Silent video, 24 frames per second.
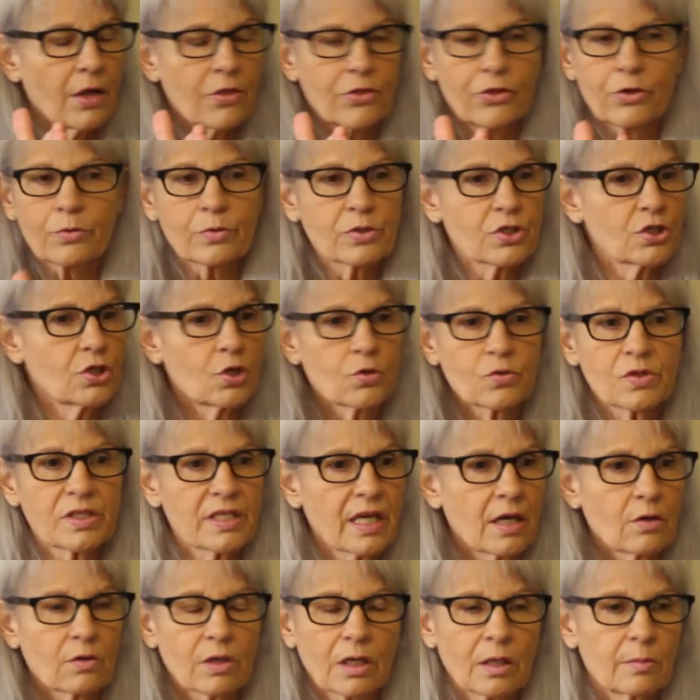There was no
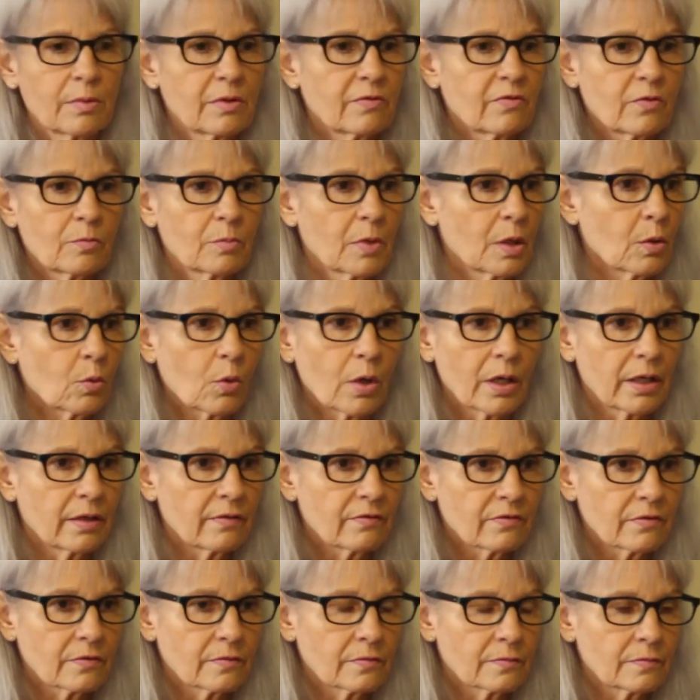sound coming from my wife.
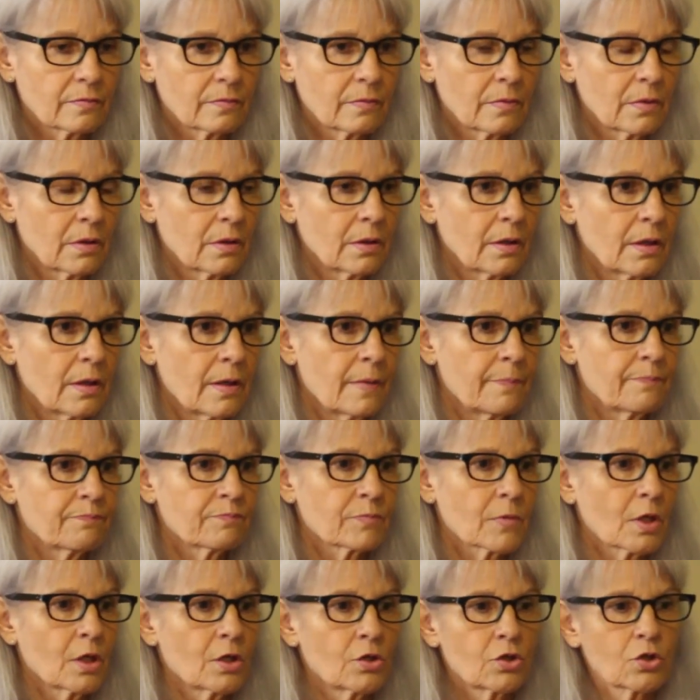
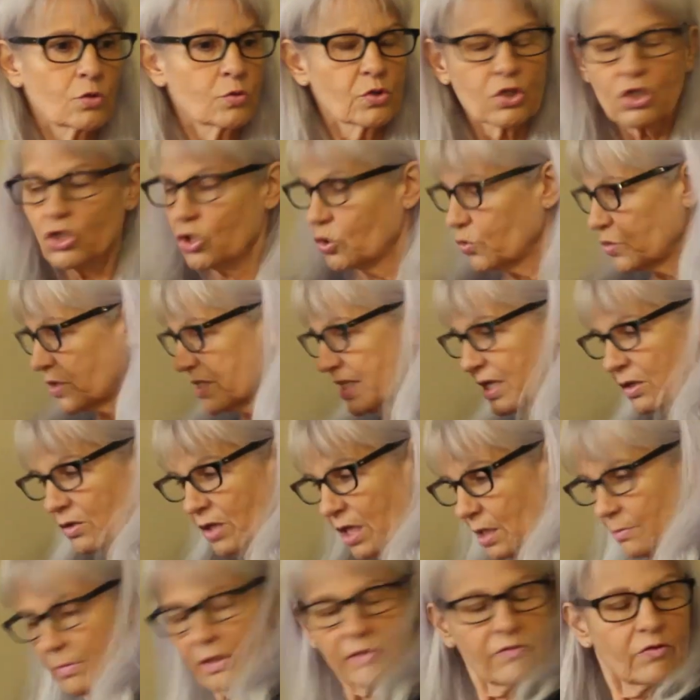There was no sound
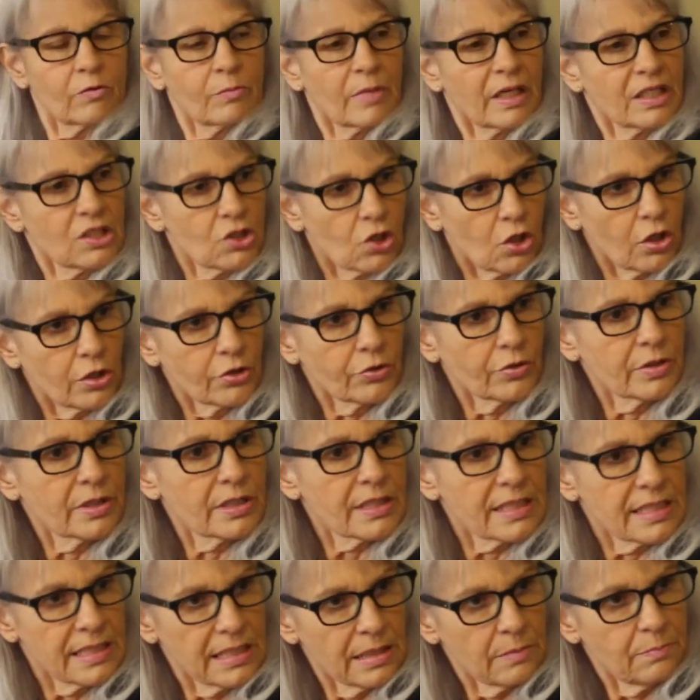coming from my daughter in the
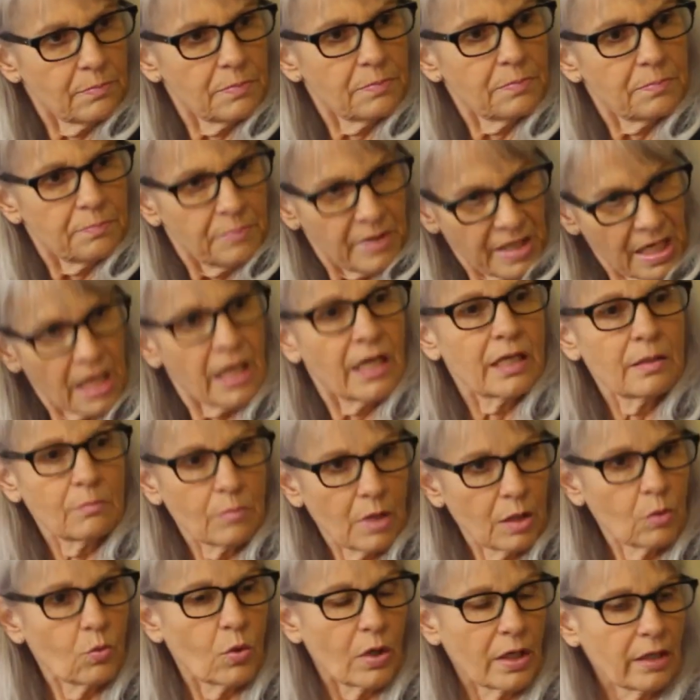seat behind
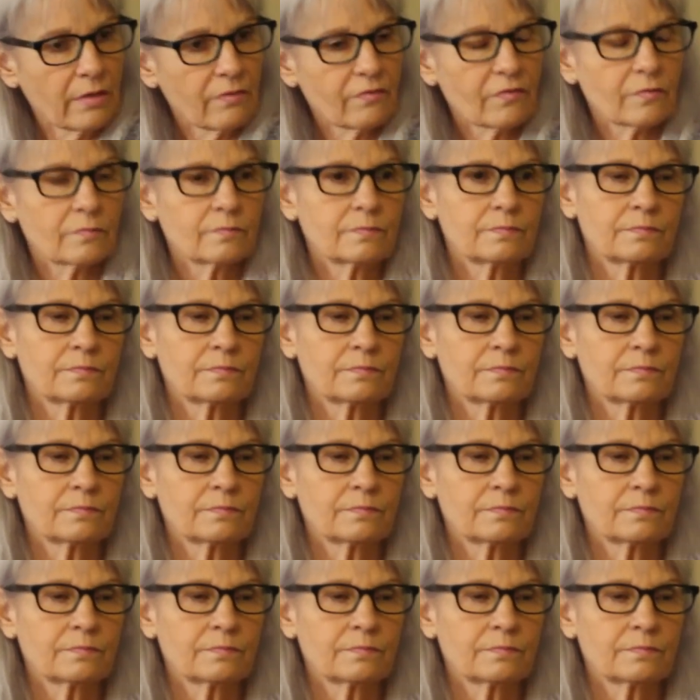my wife.